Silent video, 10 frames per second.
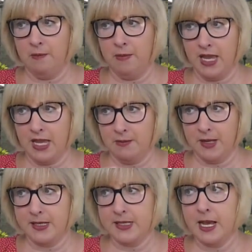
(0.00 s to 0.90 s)

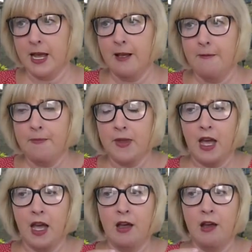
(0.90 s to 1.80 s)
babies.
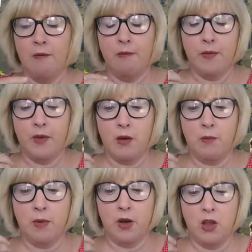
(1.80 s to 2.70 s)

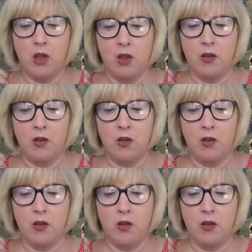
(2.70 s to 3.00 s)
But